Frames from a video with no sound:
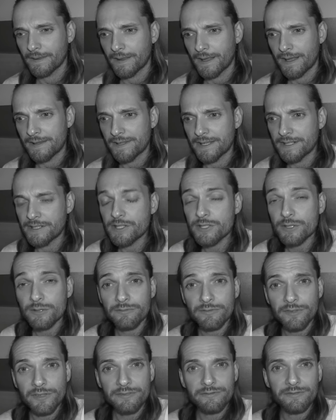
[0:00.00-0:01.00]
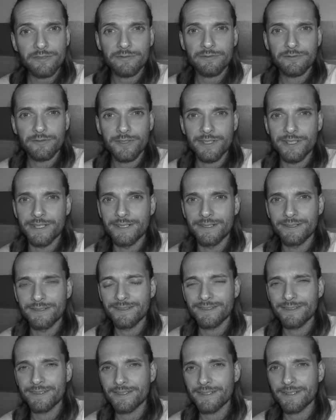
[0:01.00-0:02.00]
And they discover it for free.
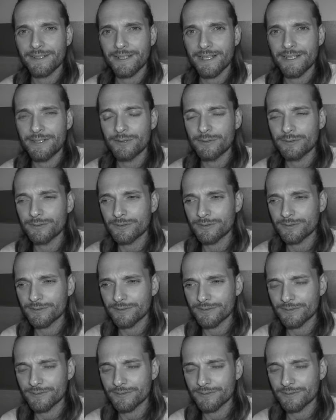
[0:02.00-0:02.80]
They don't,